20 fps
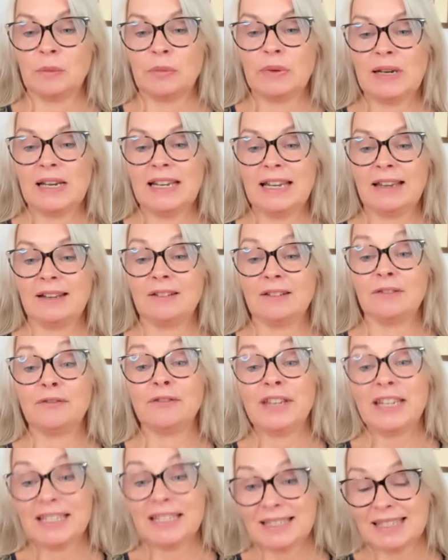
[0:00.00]
Brilliant.
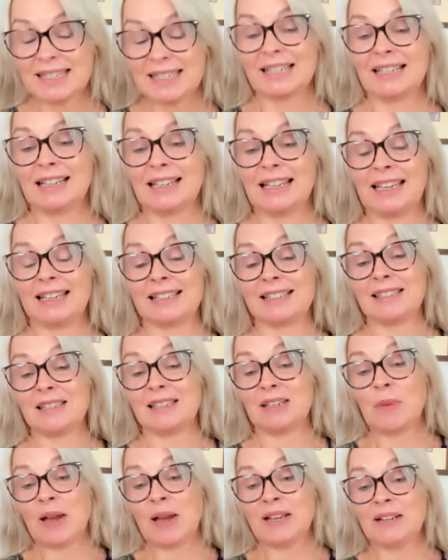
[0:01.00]
Feet tingling.
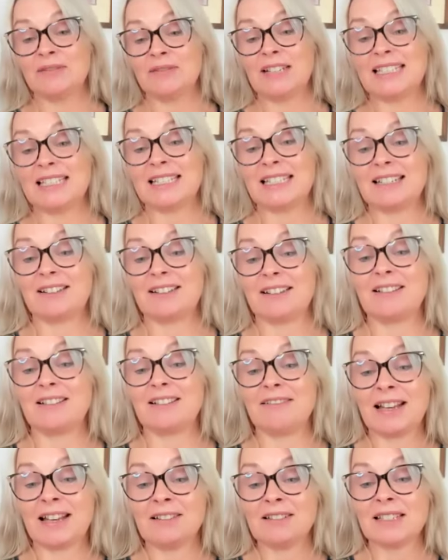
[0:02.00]
So you might have needed
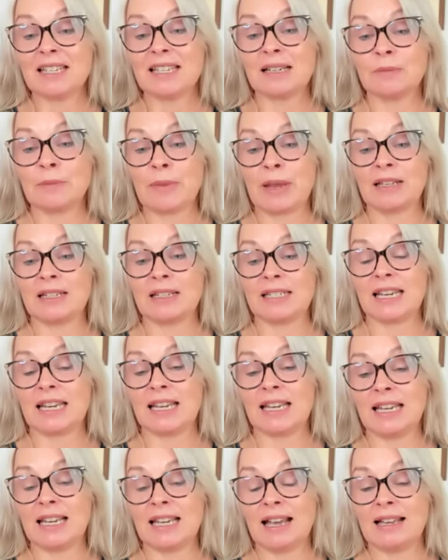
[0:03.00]
grounding
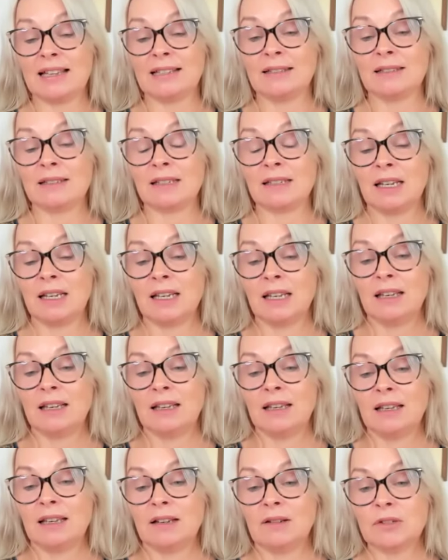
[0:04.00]
melody and
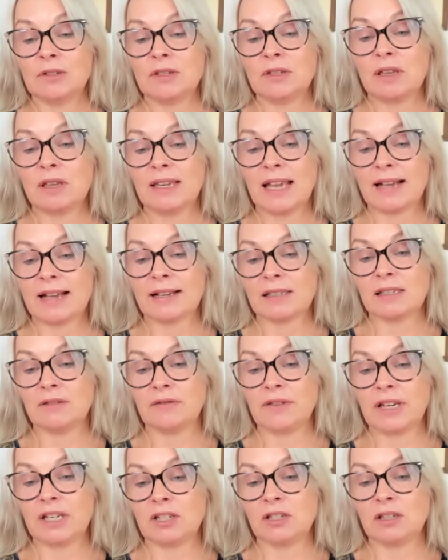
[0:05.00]
also the
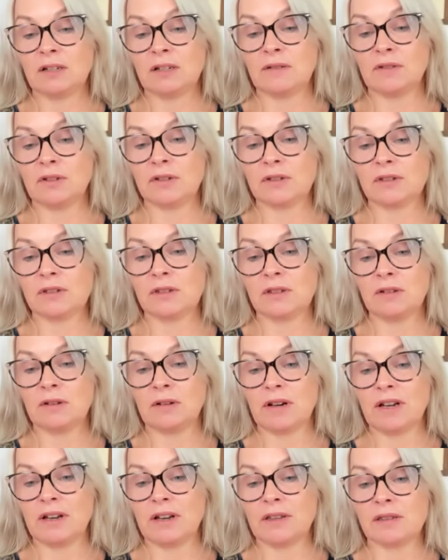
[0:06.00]
activation of your,
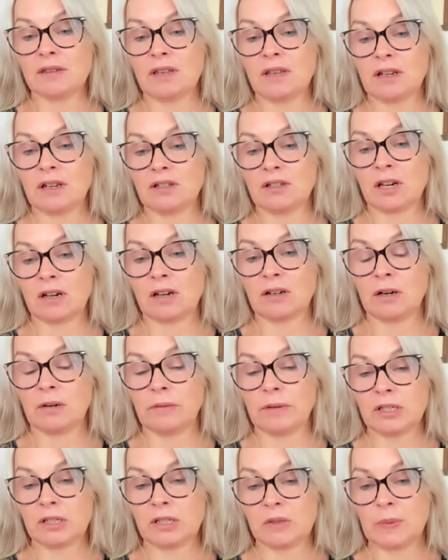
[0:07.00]
your earth star
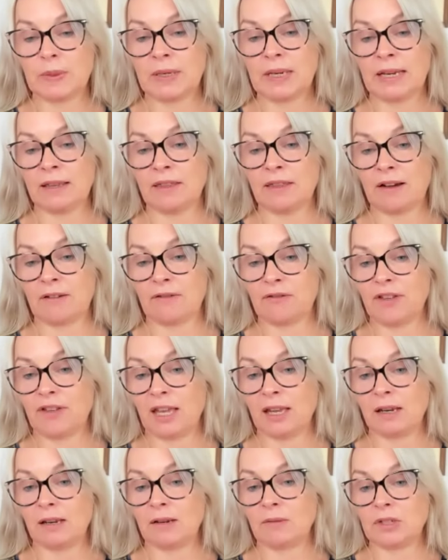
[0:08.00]
chakra, which is beneath our
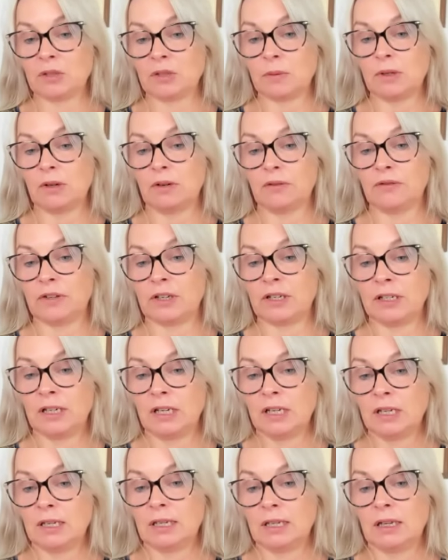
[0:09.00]
feet, which we often
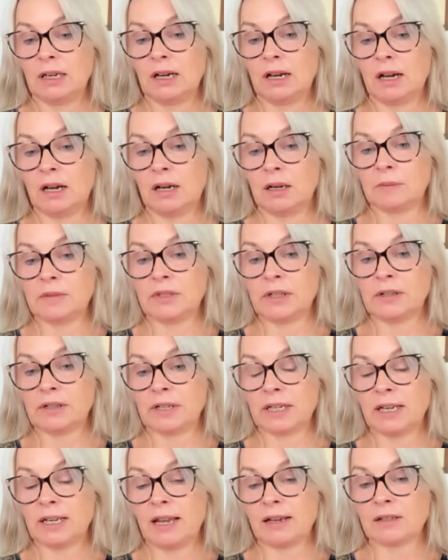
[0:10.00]
um,
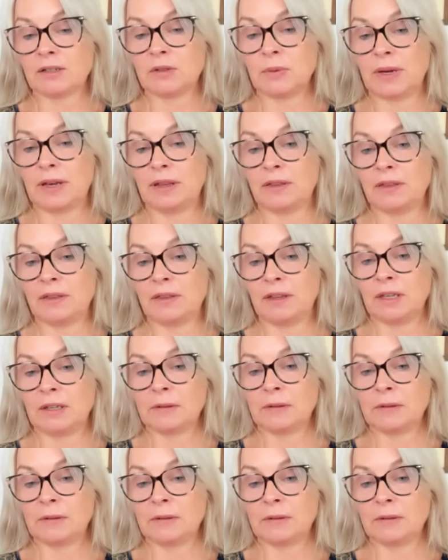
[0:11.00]
don't connect with.